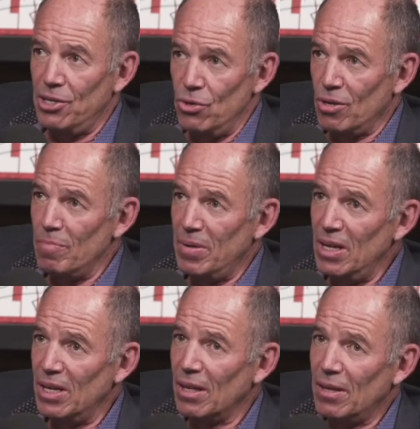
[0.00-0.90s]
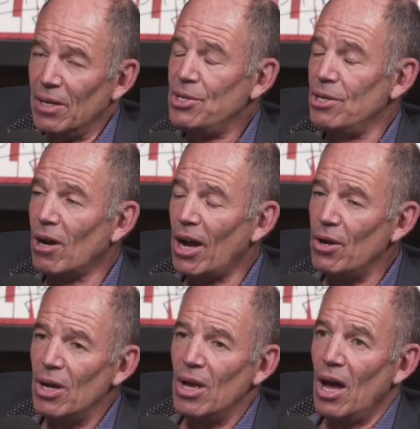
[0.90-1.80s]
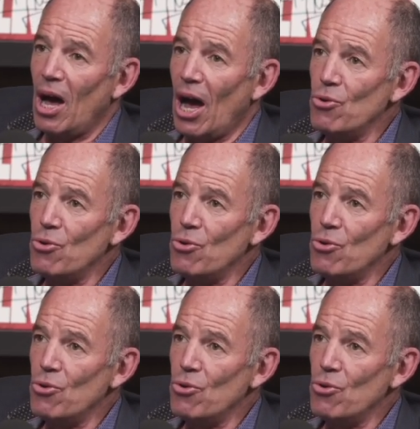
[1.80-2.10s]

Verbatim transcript: two competing things here. I, I